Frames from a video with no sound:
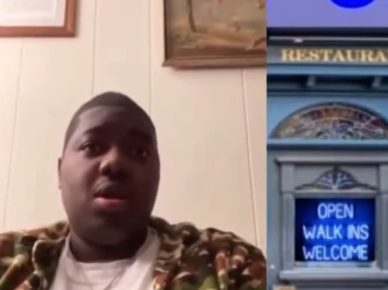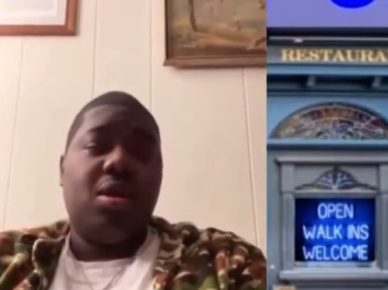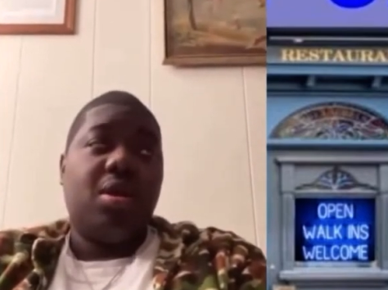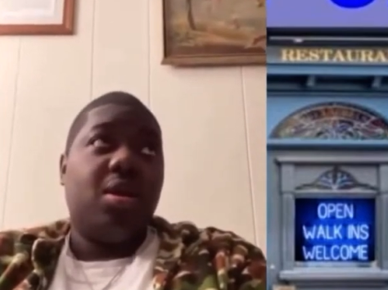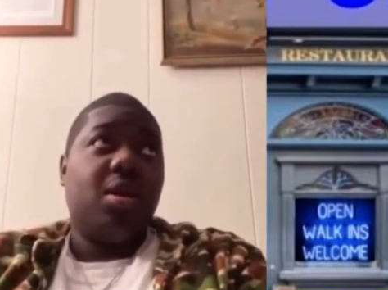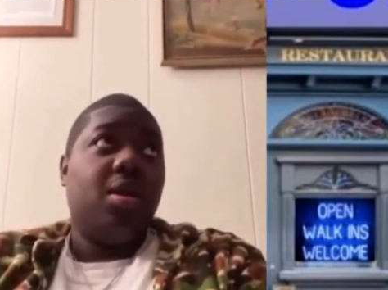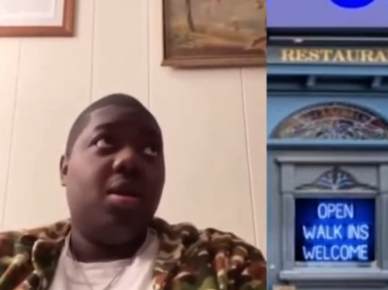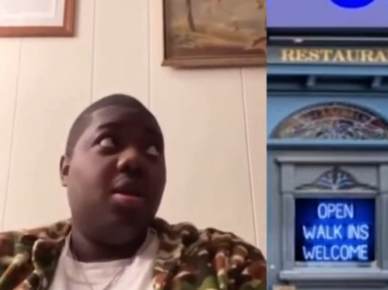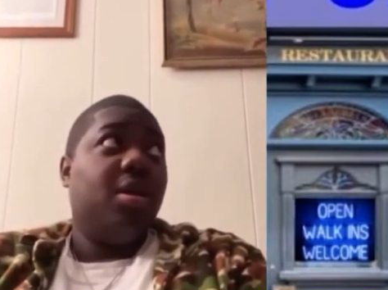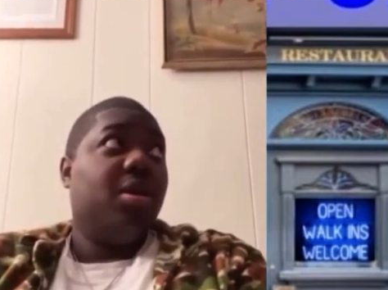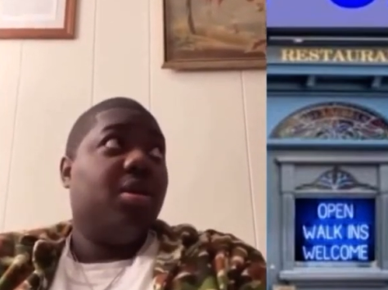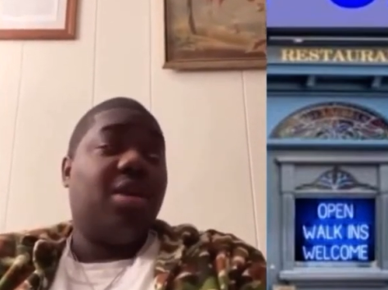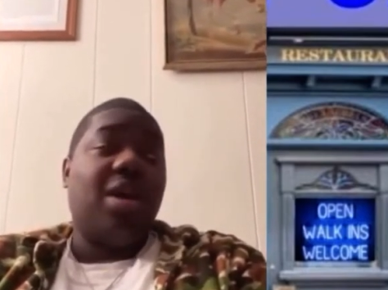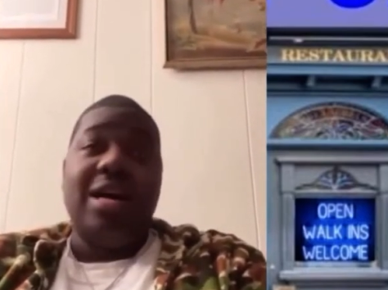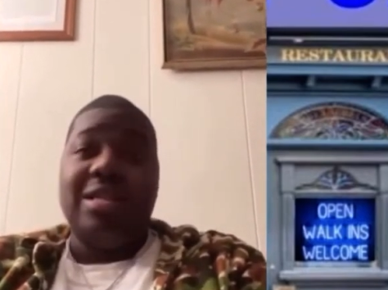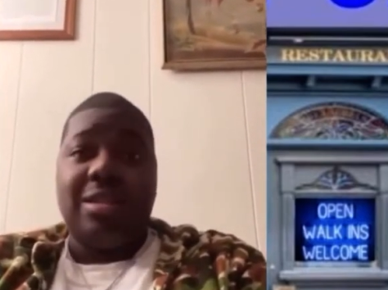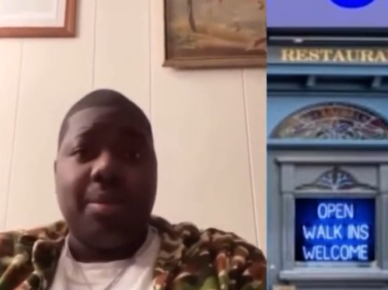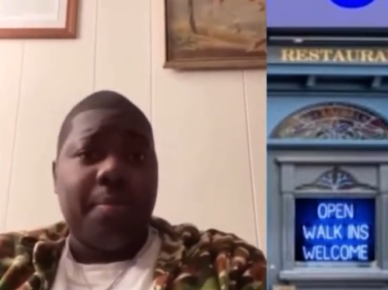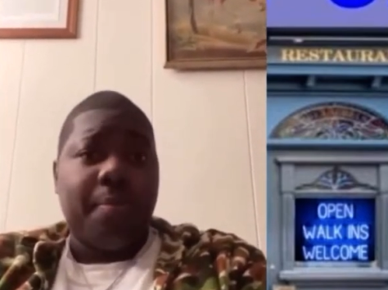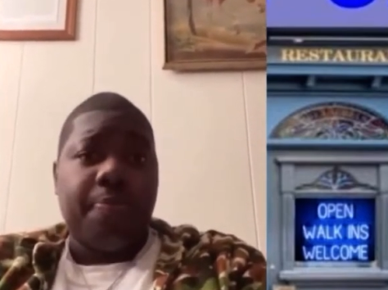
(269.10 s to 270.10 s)

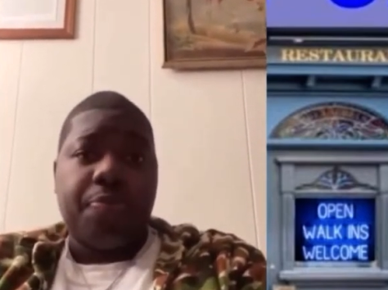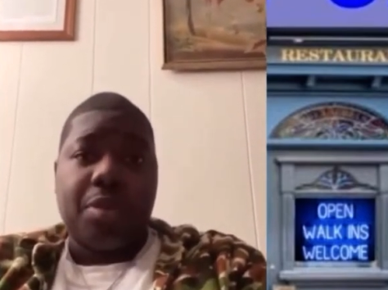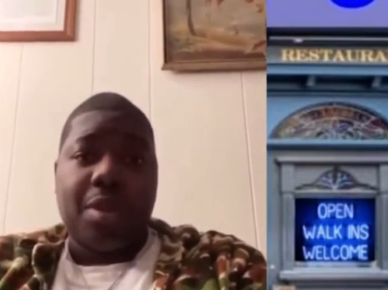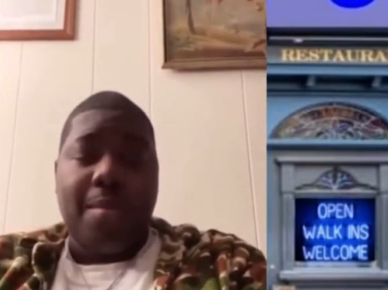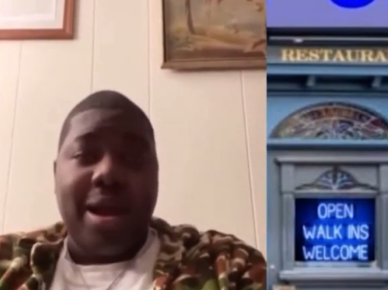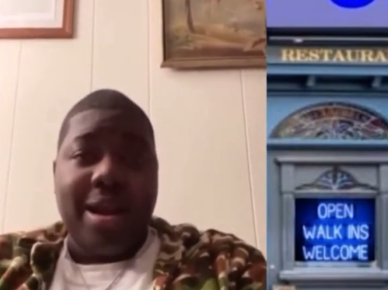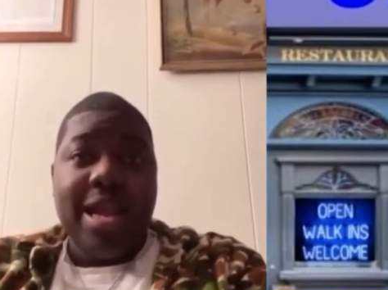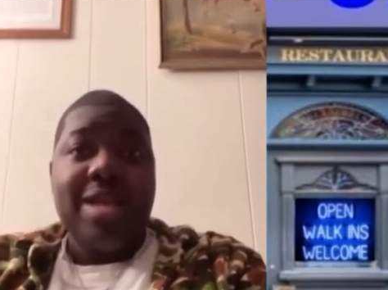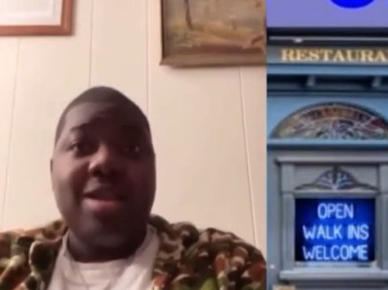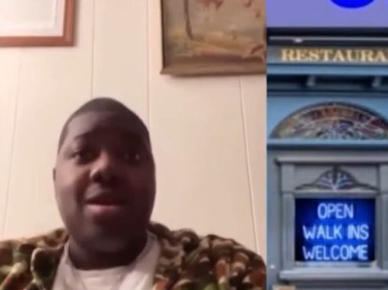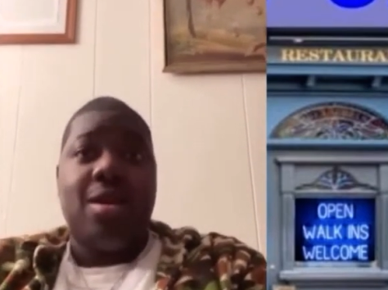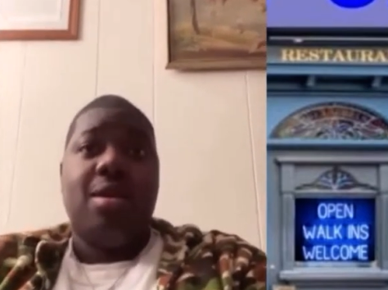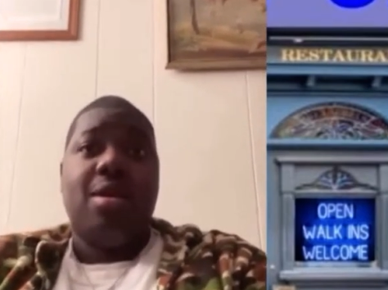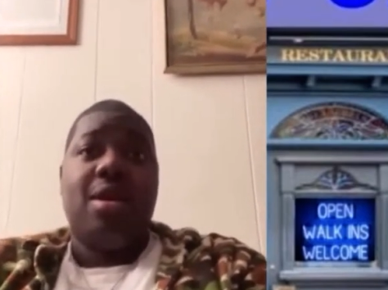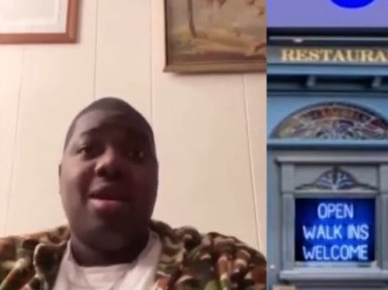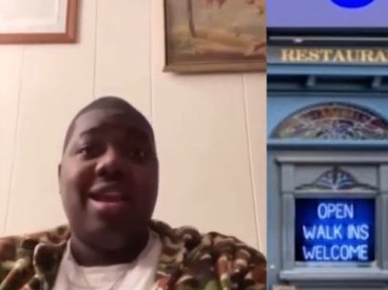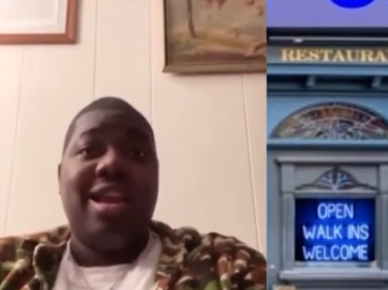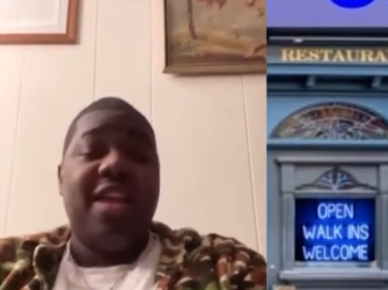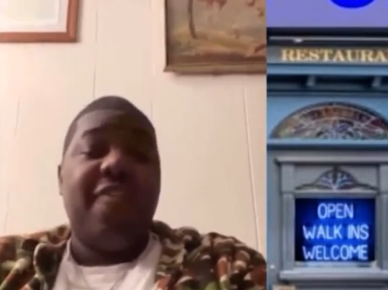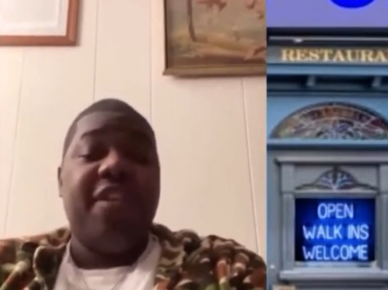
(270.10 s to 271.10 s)
Because, my nigga,
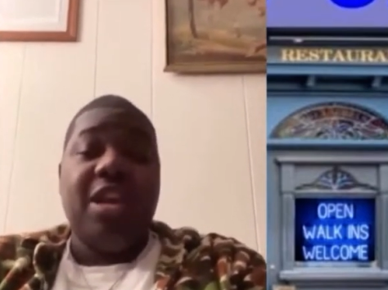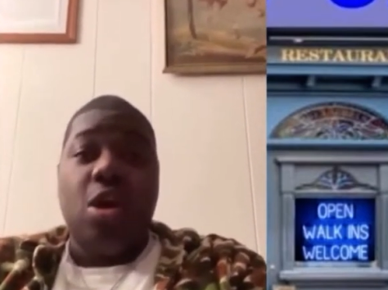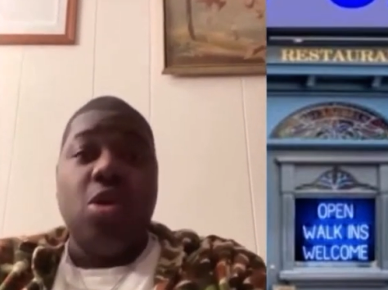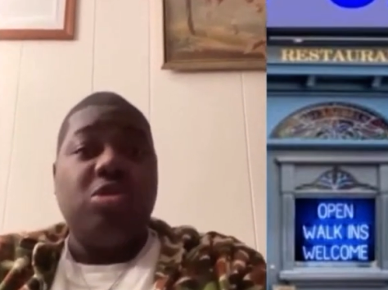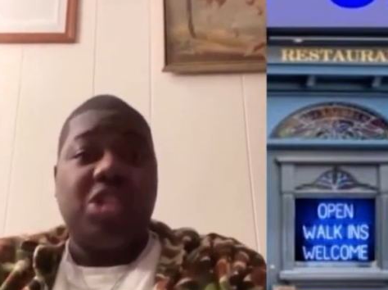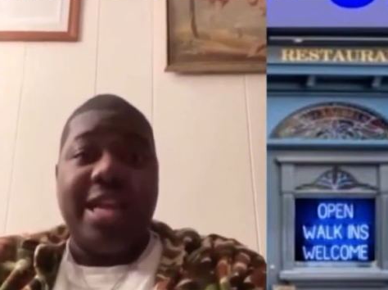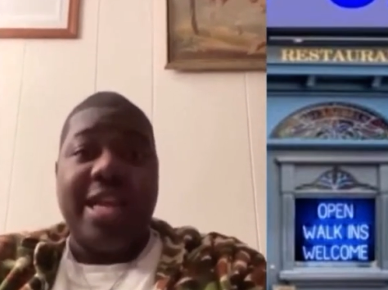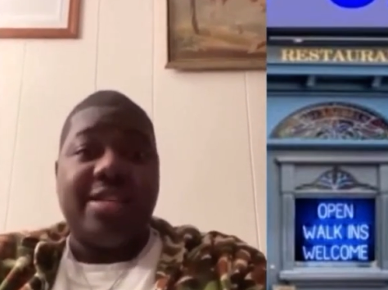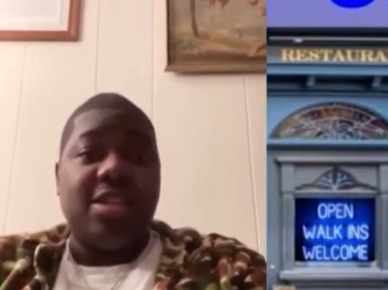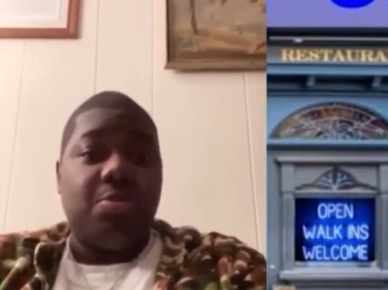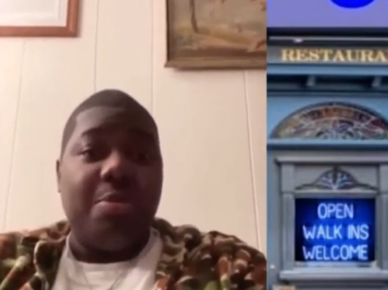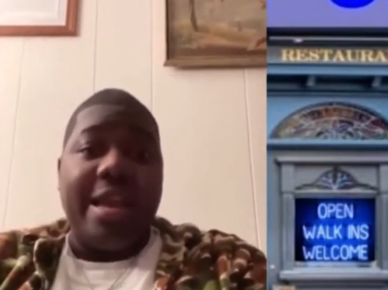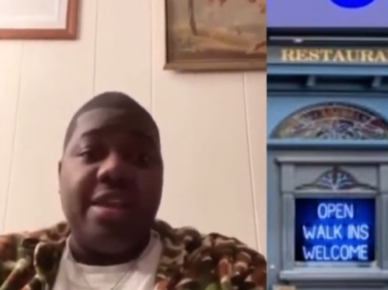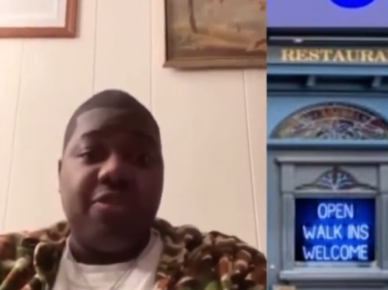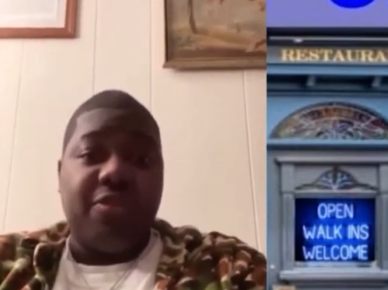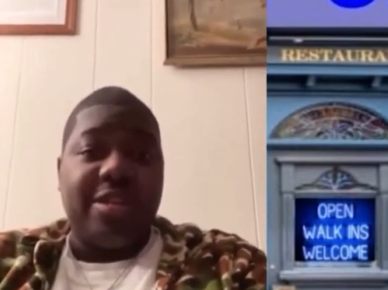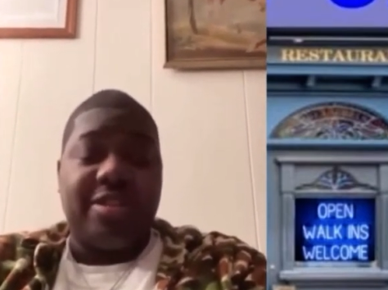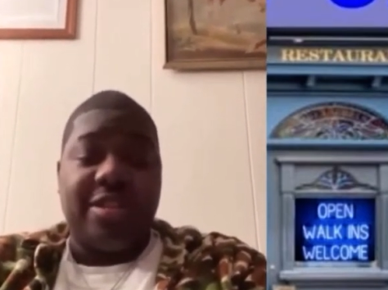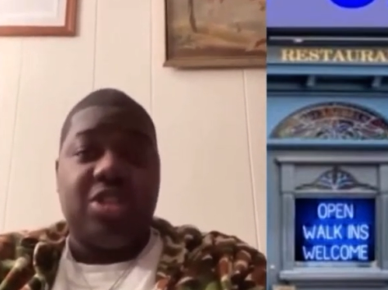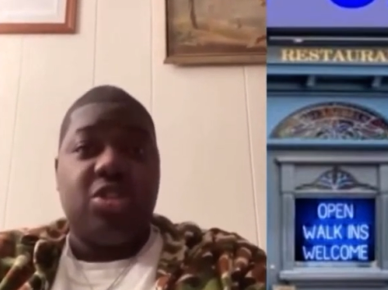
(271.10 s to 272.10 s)
if he don't change his ways from this
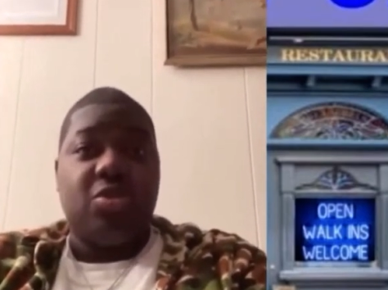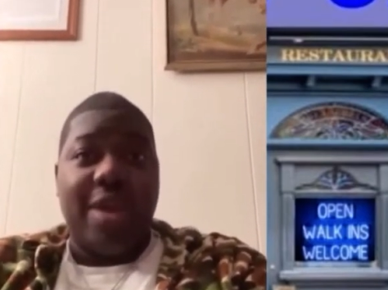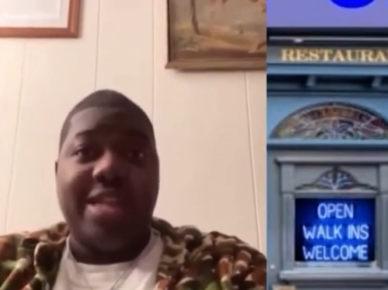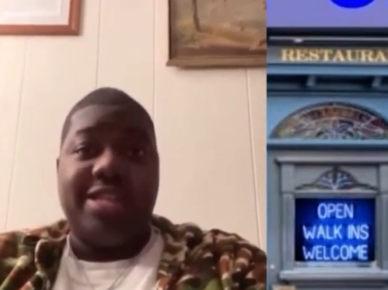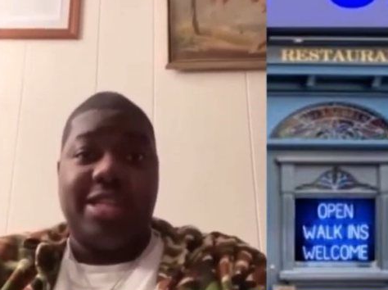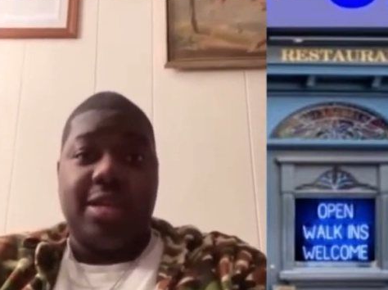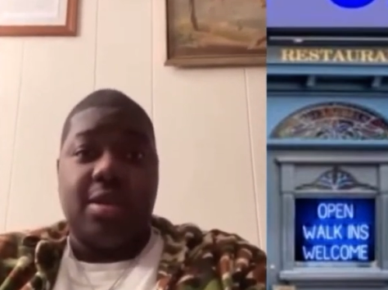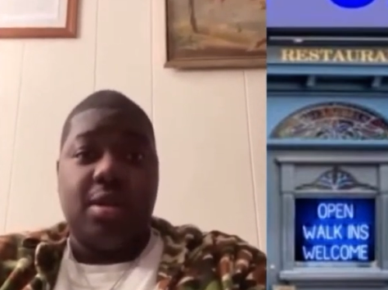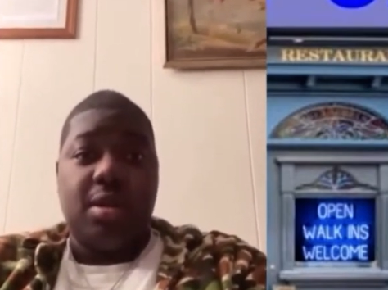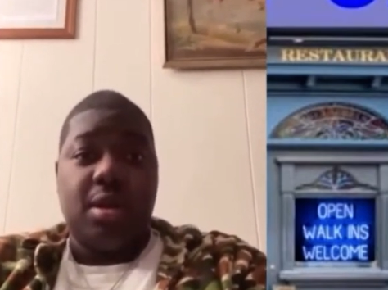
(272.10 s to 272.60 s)
situation,